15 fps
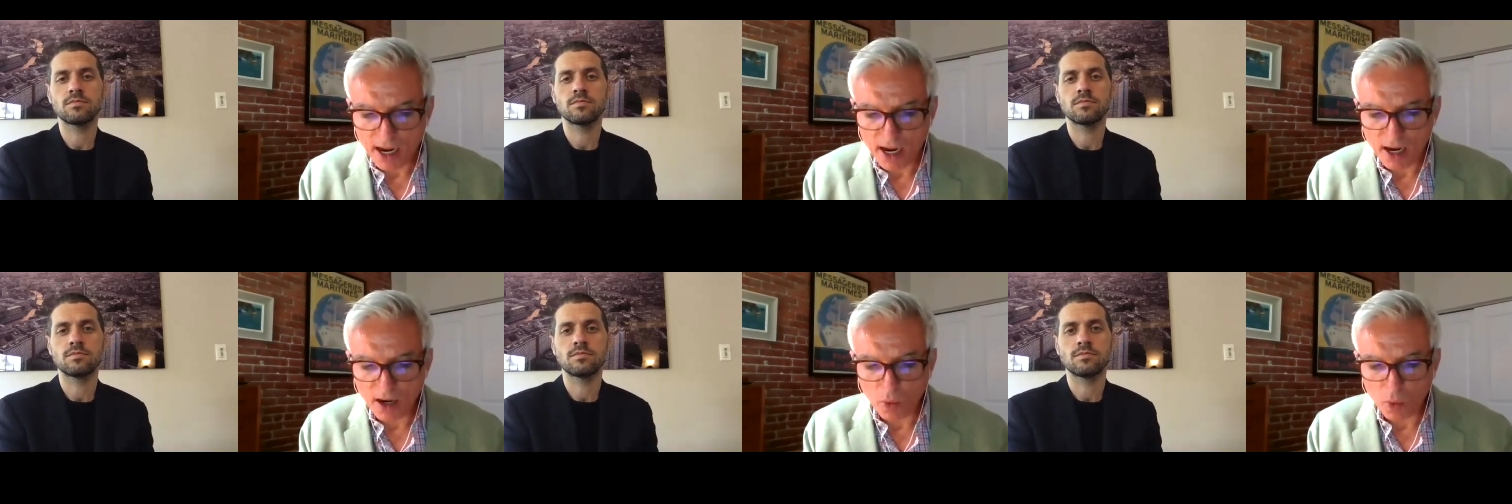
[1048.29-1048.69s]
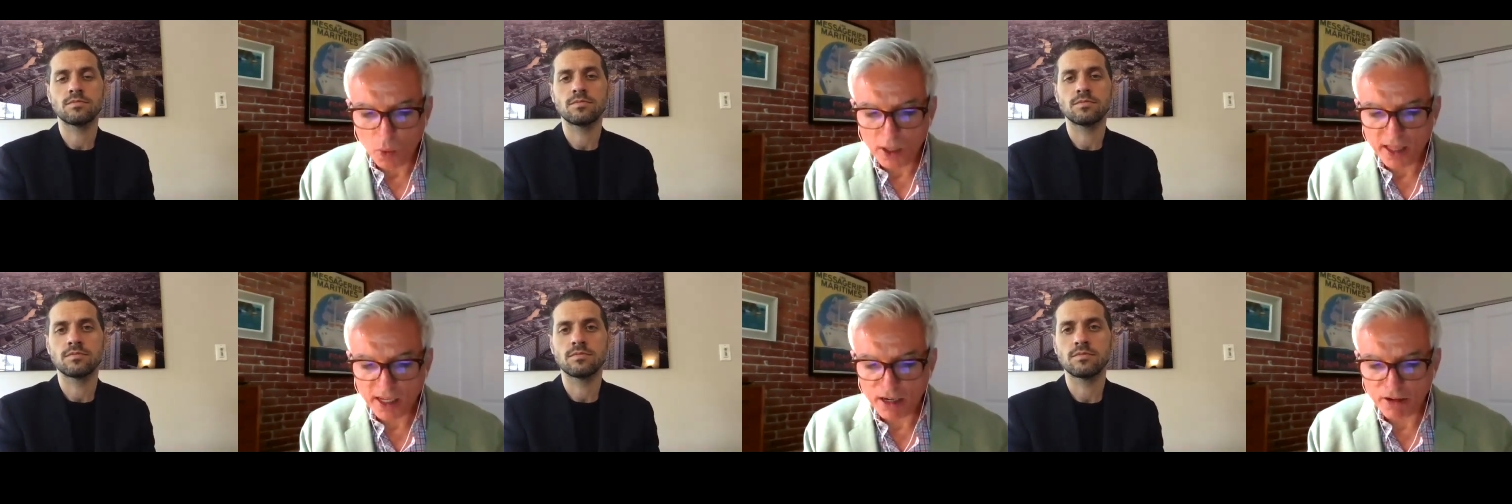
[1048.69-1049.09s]

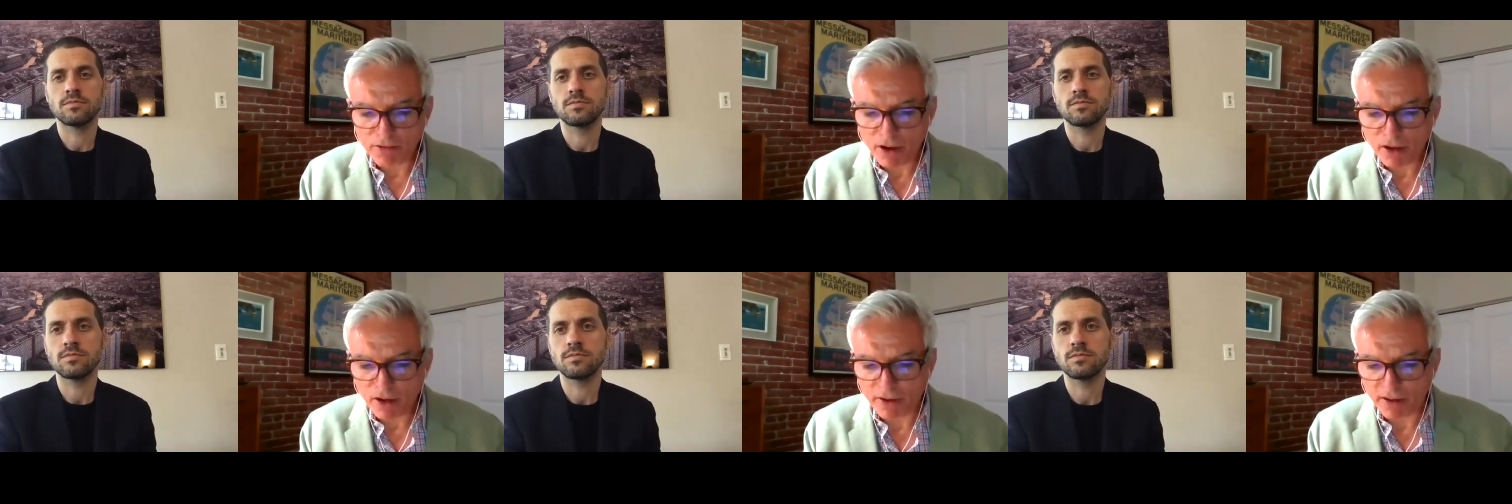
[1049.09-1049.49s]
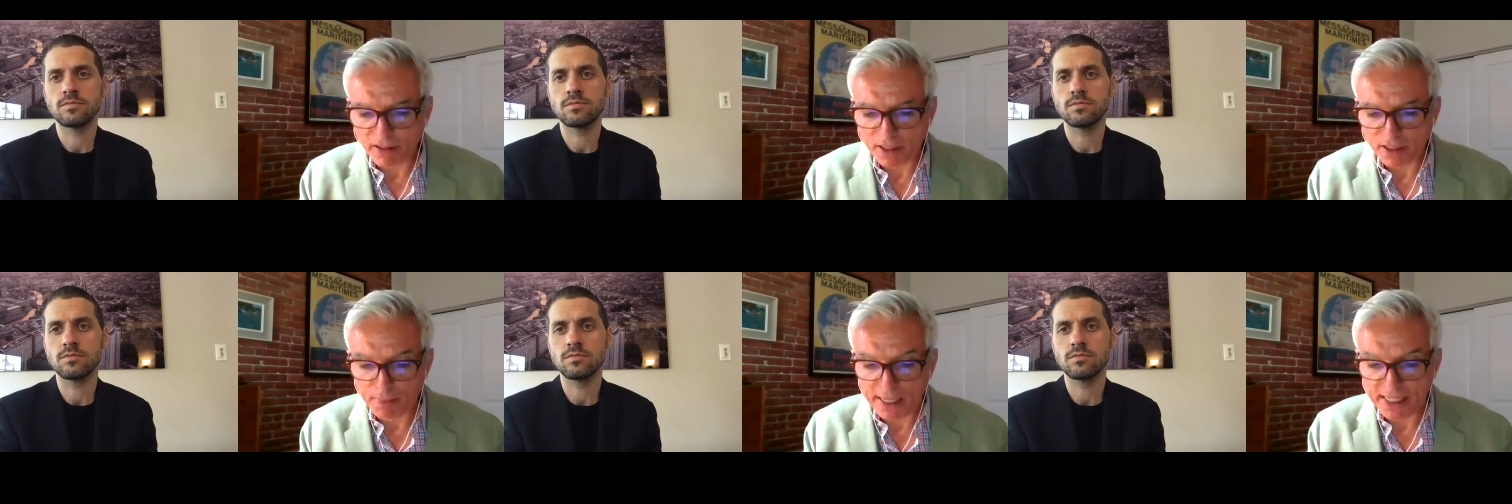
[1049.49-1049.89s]
Speaker 1: Uh, with the
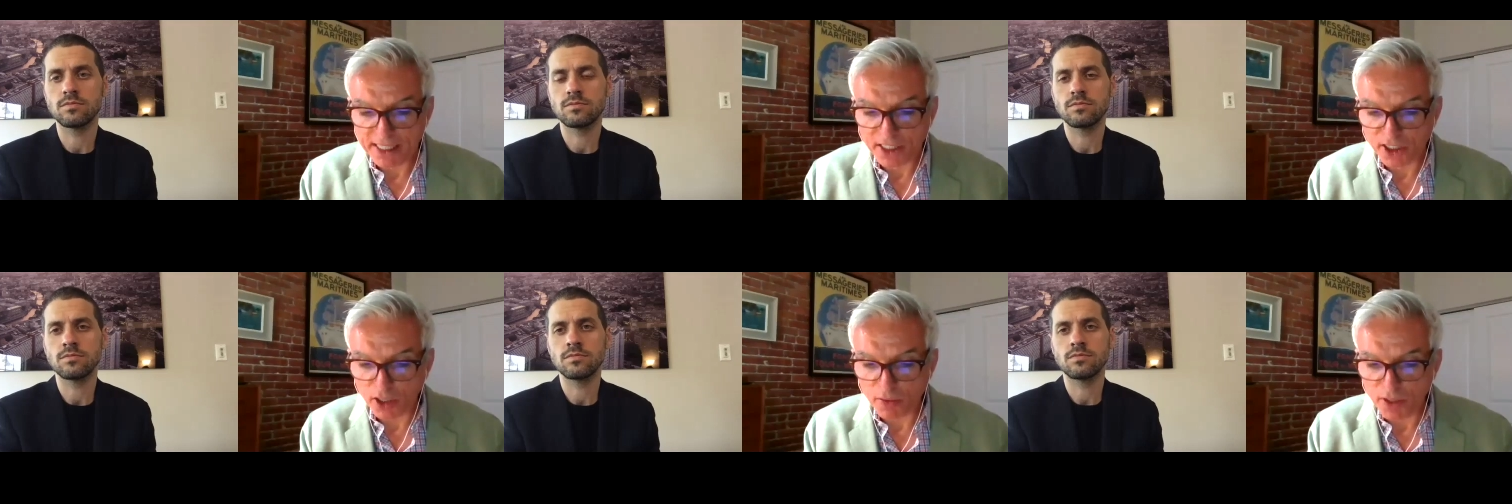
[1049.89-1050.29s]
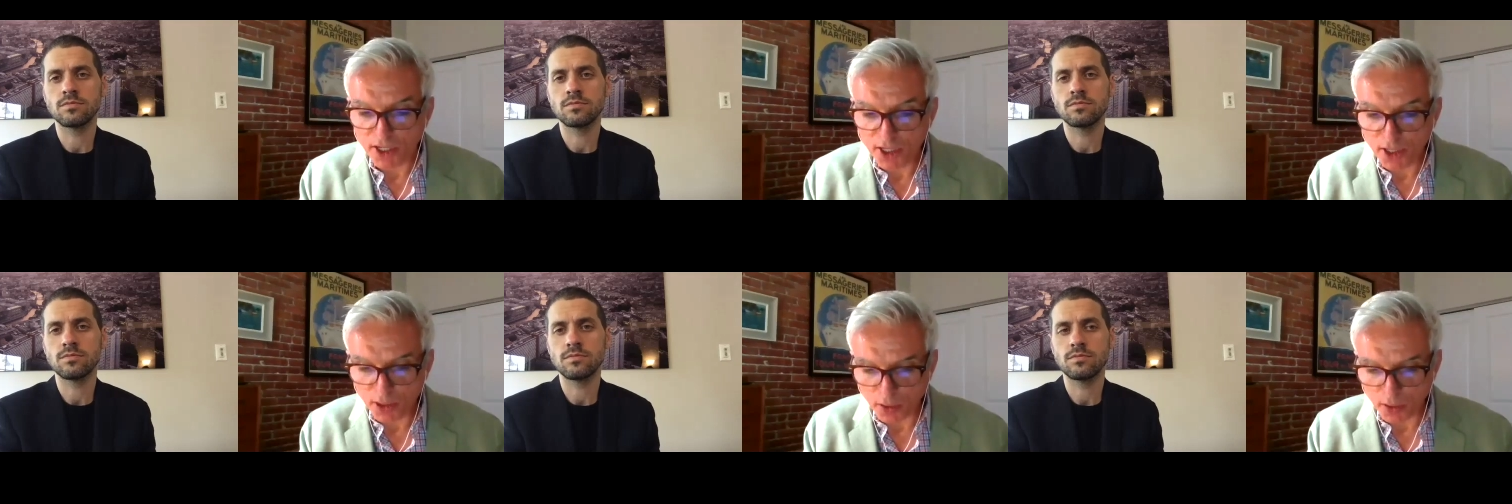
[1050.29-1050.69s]
coronavirus being
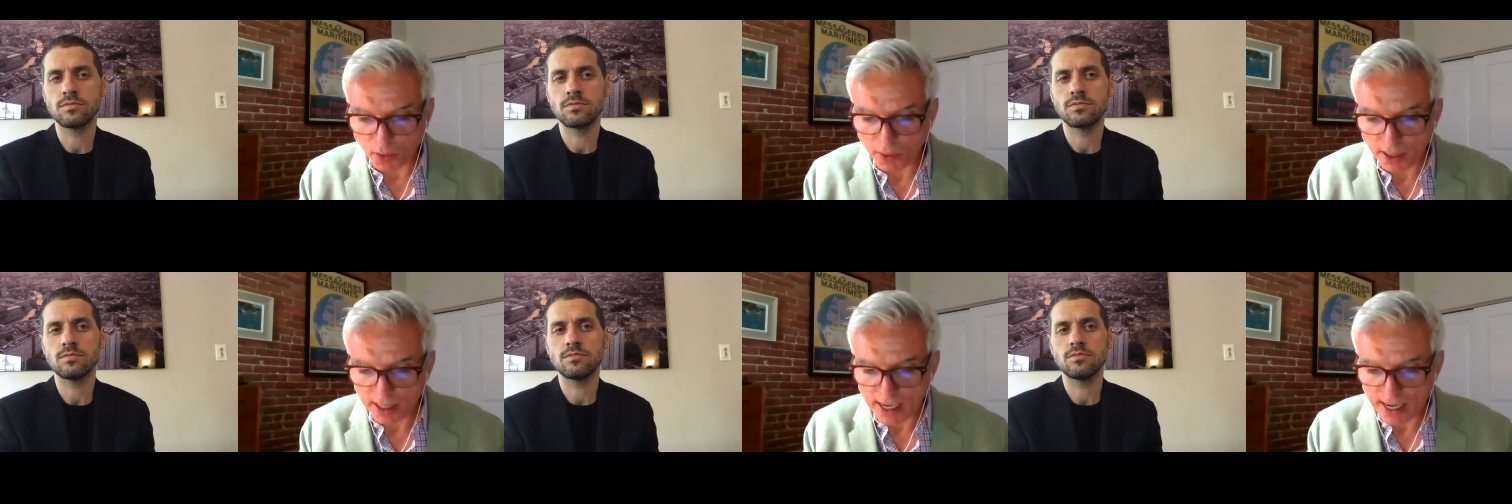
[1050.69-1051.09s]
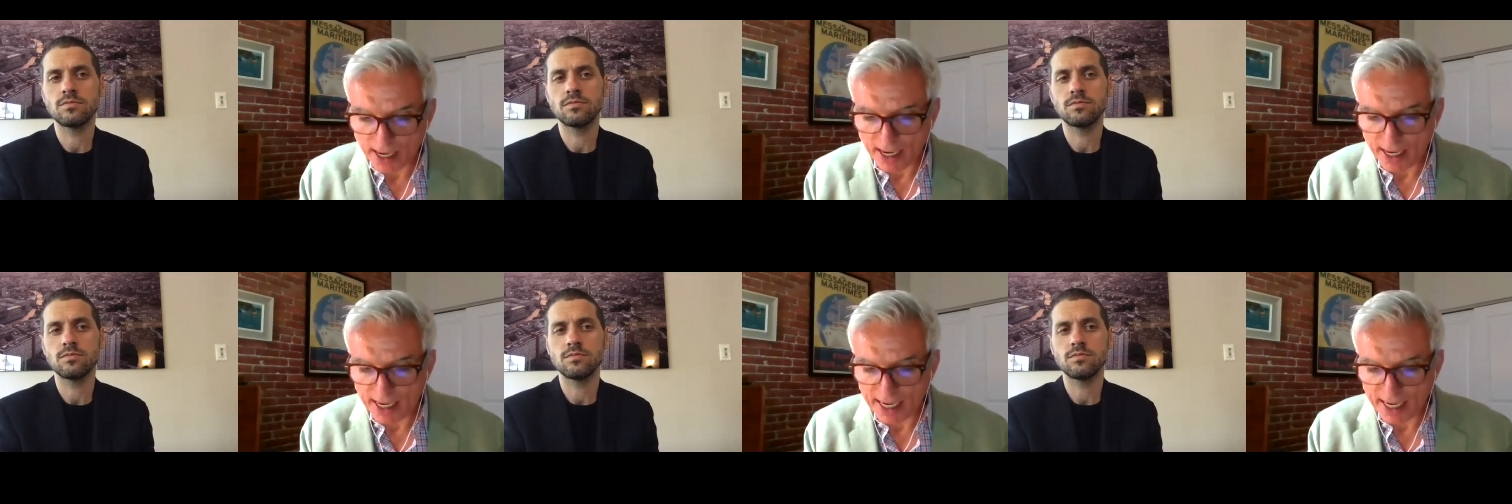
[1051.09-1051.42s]
so new,